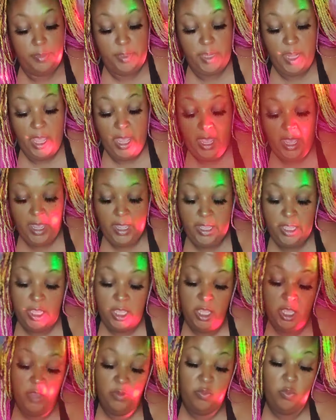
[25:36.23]
Nine
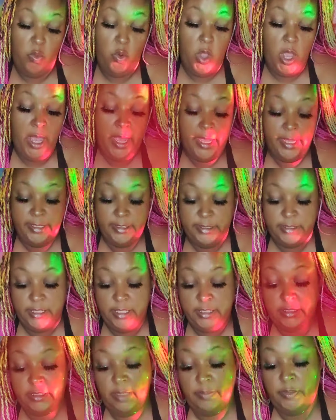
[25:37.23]
of Wands.
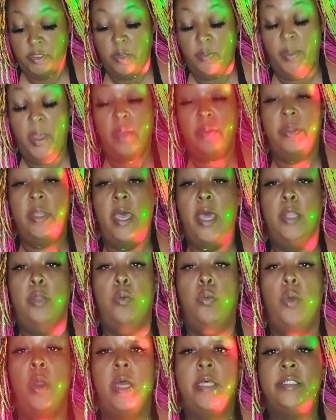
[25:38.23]
Say something about
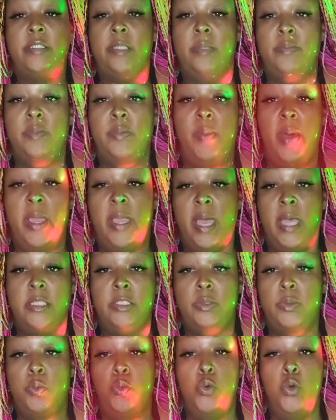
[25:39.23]
Nine of Wands. Something about
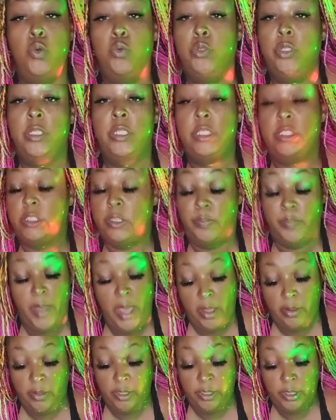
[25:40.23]
got some woundedness
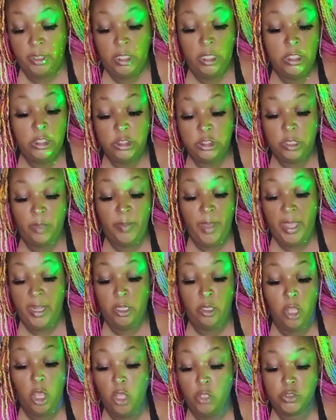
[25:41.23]
about it.
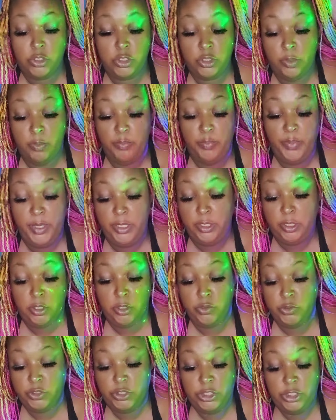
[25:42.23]
Somebody lost some
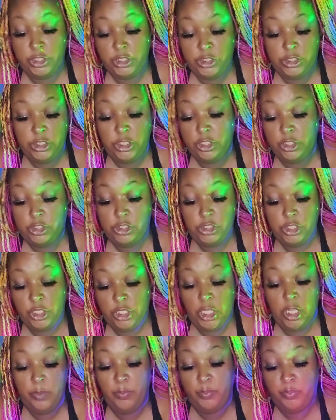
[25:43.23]
pentacles in this energy.
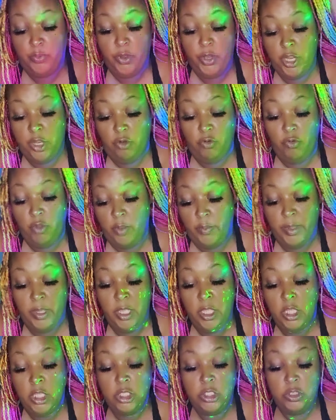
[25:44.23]
Get bread
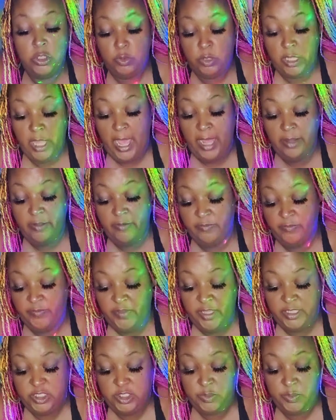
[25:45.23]
crumbing. A lot of
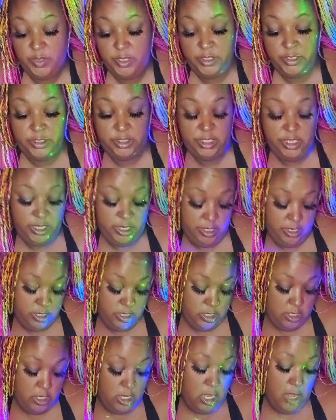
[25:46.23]
investments here.
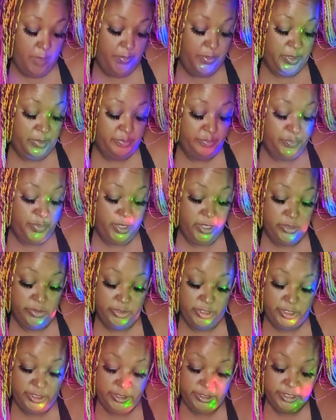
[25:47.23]
Up in
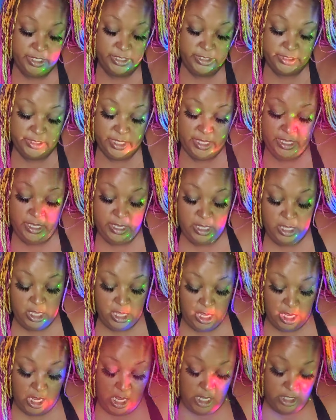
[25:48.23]
billions, they said.
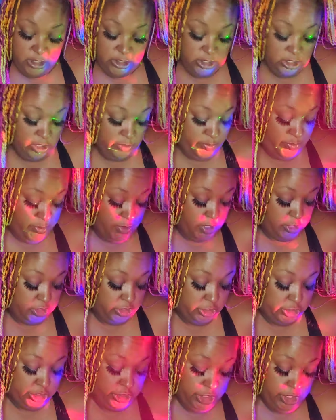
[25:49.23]
Under the,
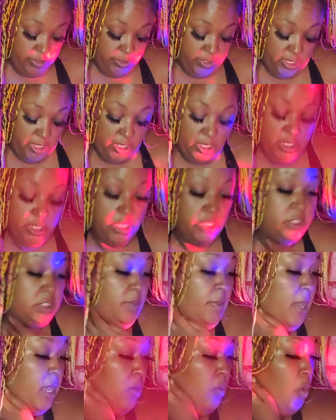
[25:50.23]
under chariot. And
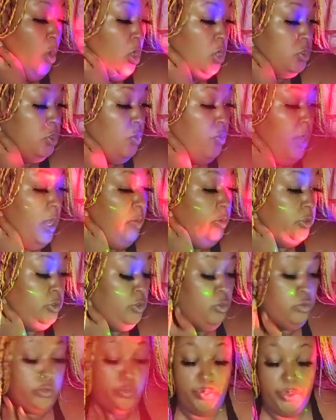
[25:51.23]
somebody walked away with
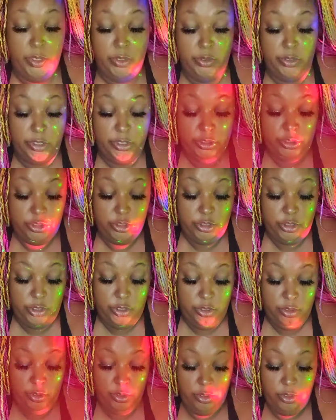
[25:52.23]
those billions
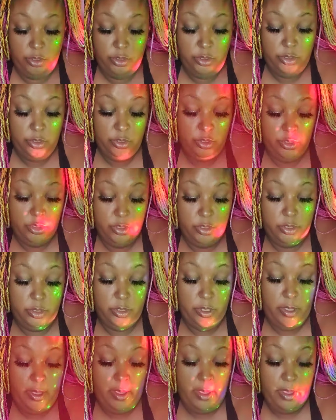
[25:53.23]
too.
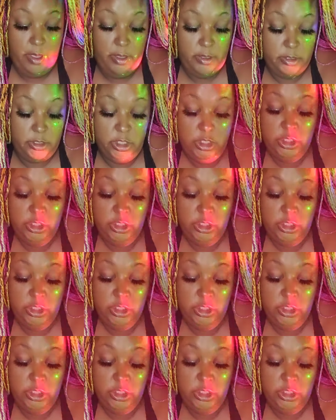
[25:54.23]
Uh -huh.